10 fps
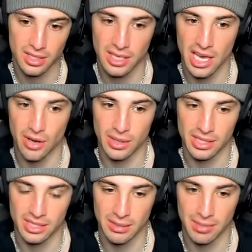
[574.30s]
K O at
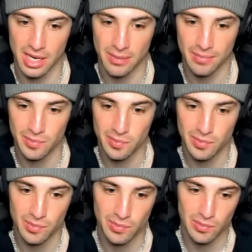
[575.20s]
the same time.
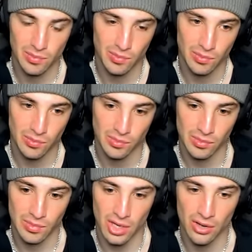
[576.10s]

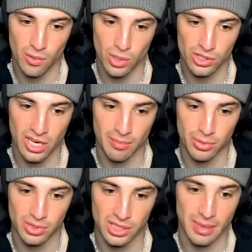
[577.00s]
I do have Quirk Drive
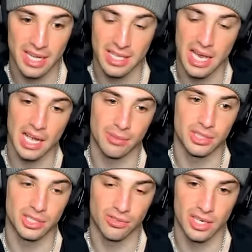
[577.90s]
boosting my attack,
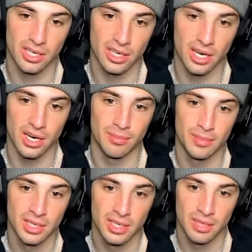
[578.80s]
which is great. Um,
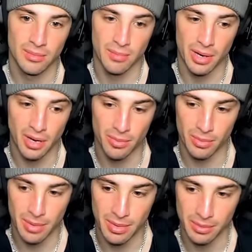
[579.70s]
but Pelipper
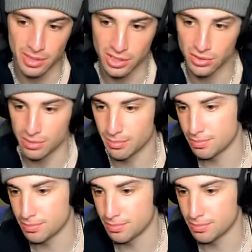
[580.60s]
might be able to just do some